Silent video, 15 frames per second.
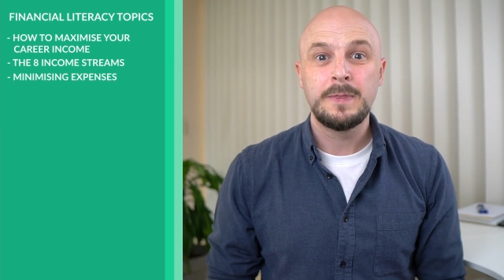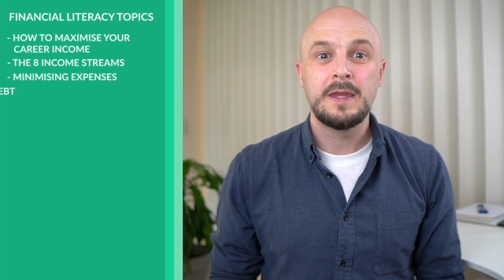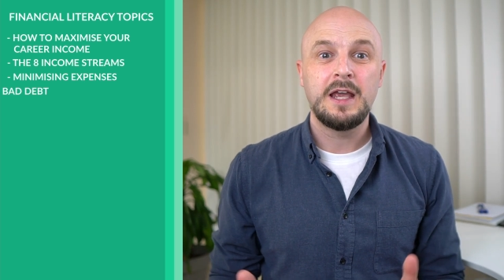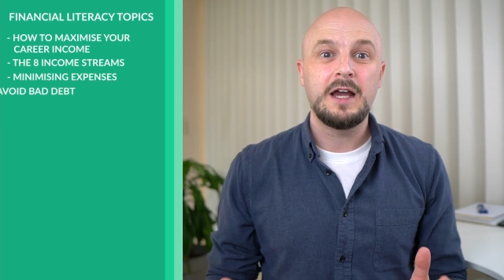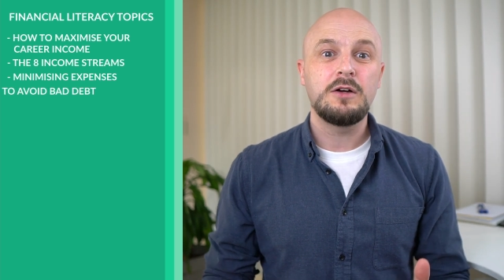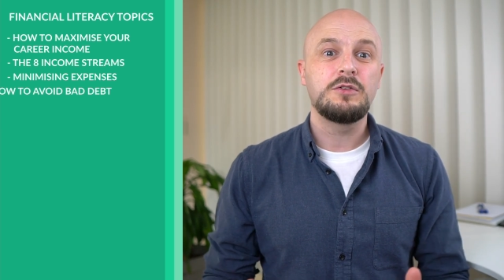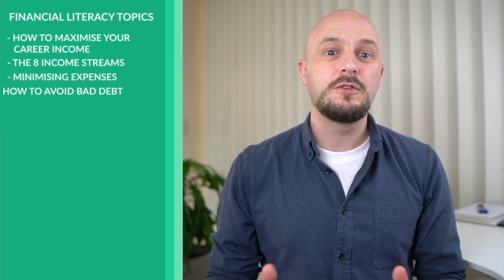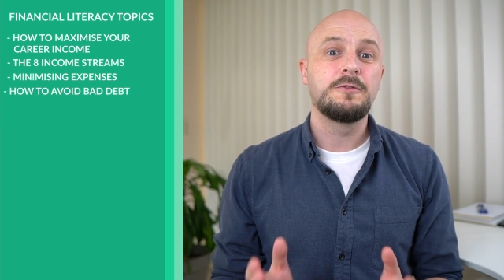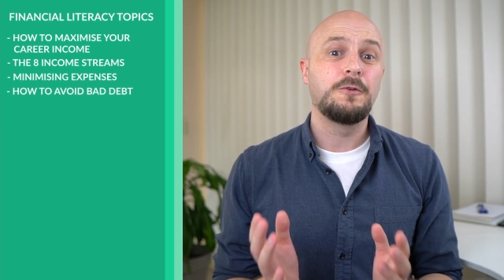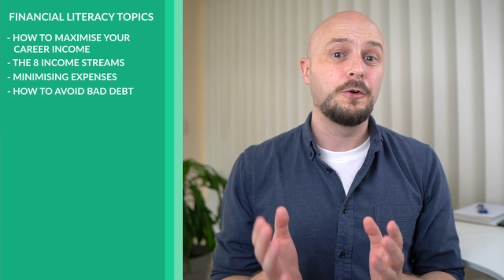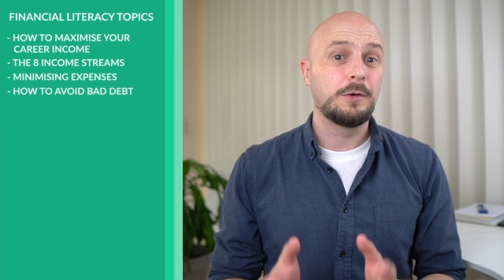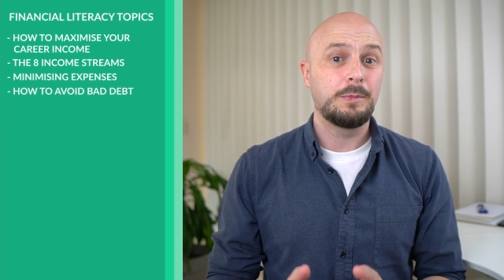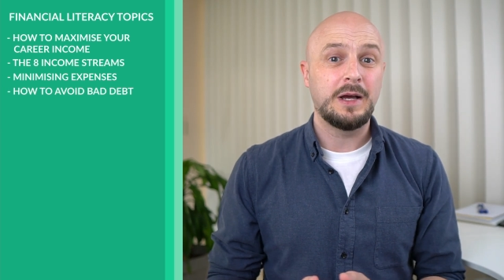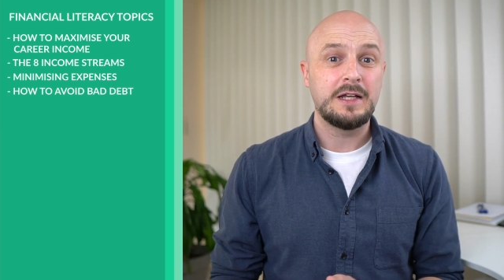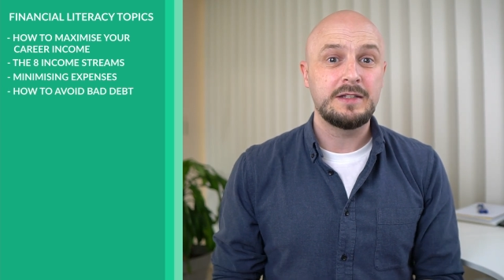how to
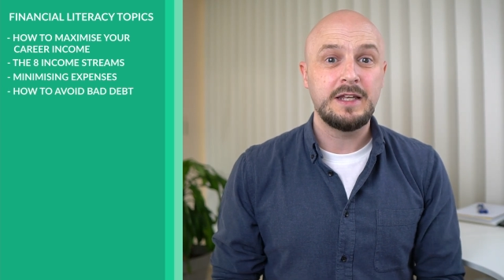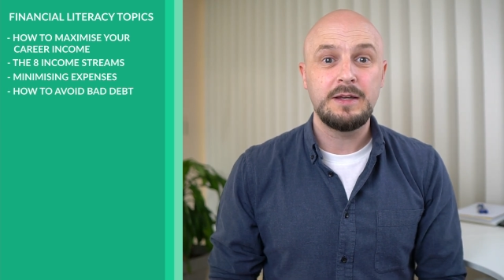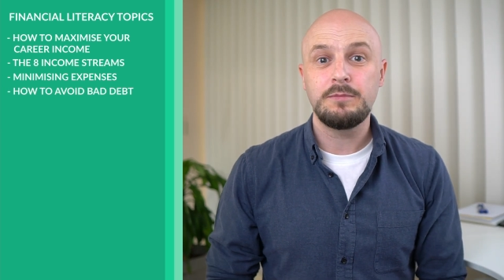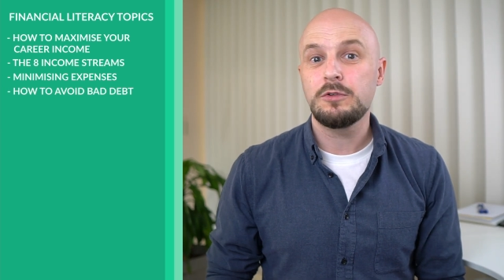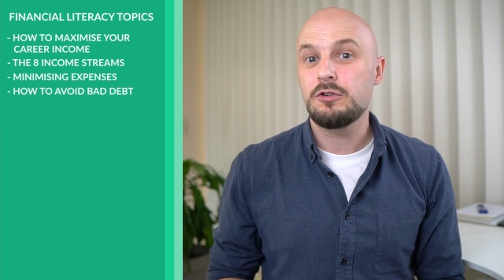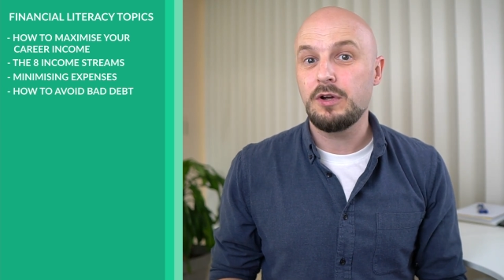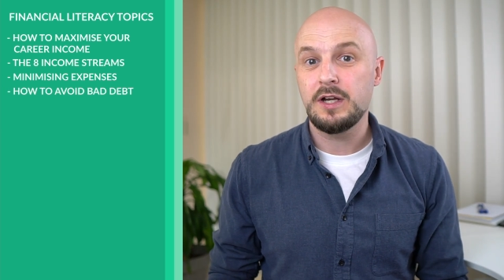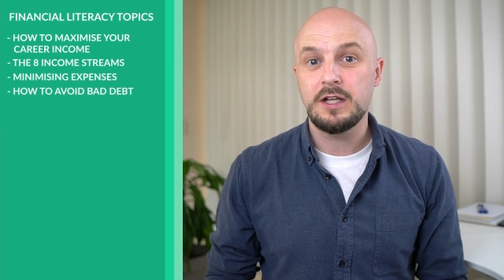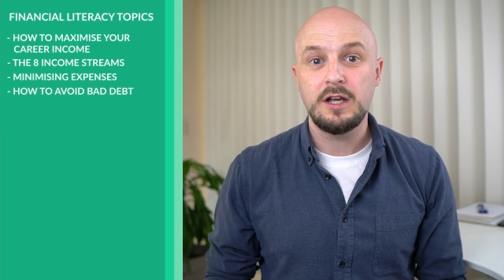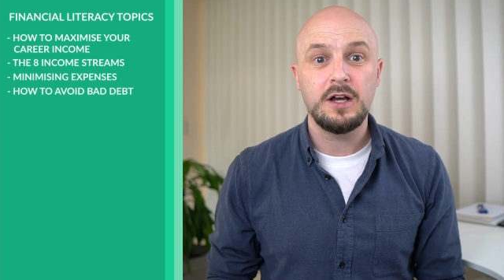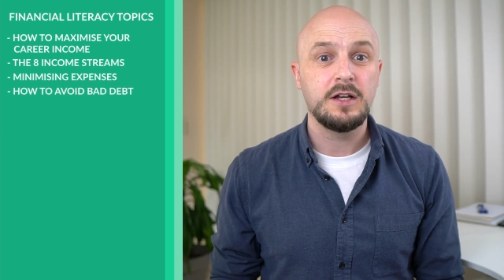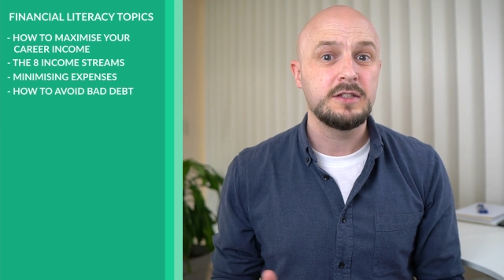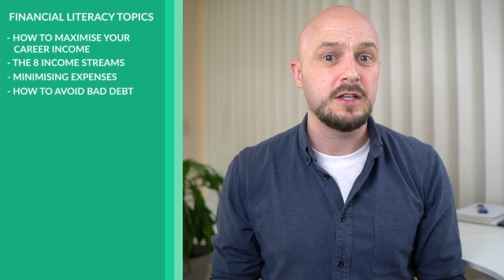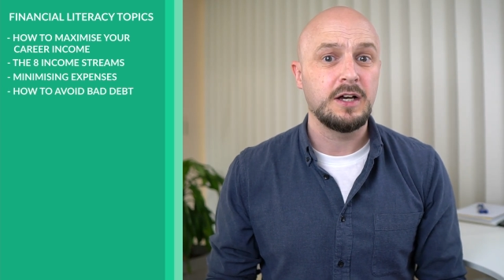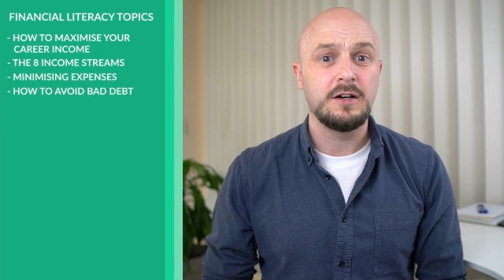avoid bad debt, credit
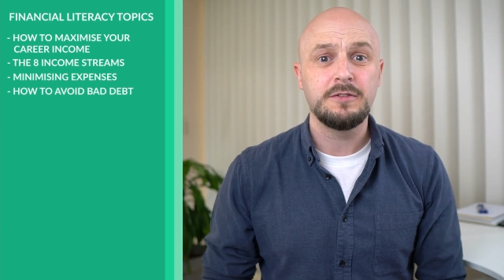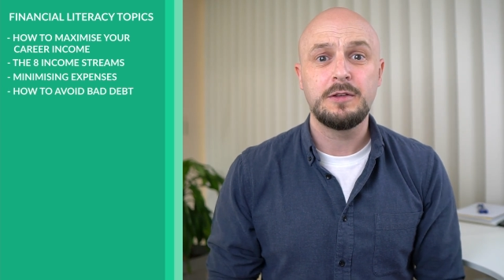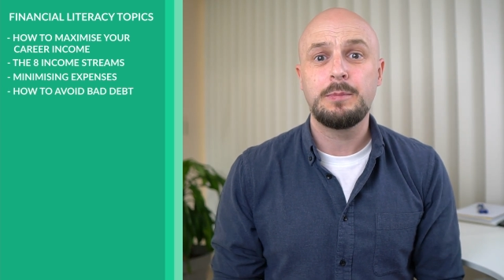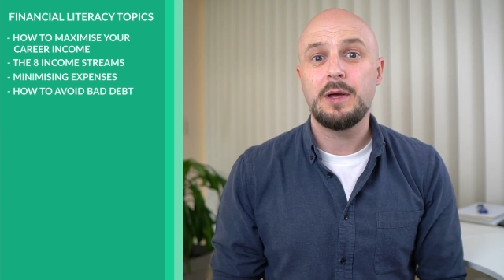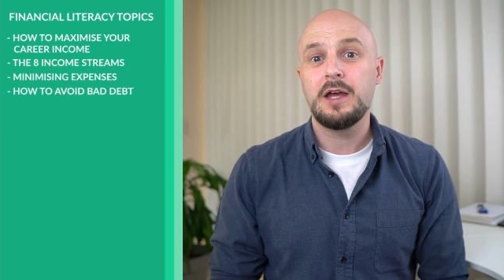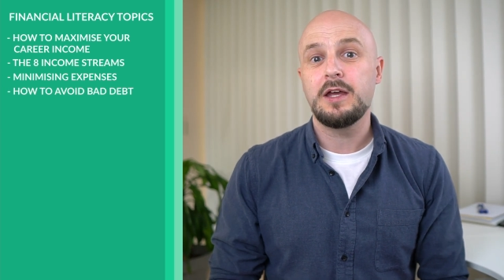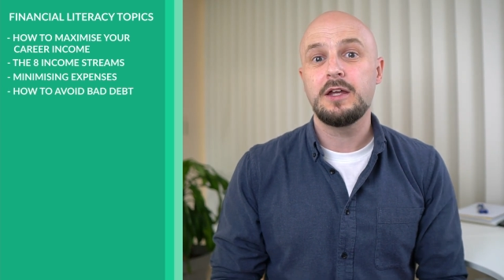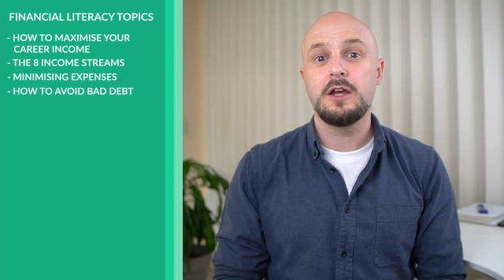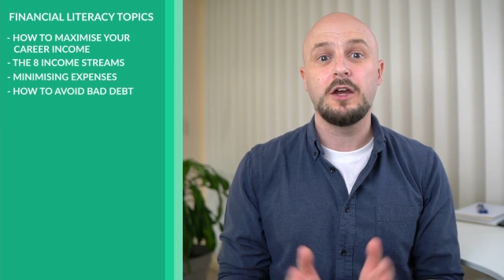cards, afterpay,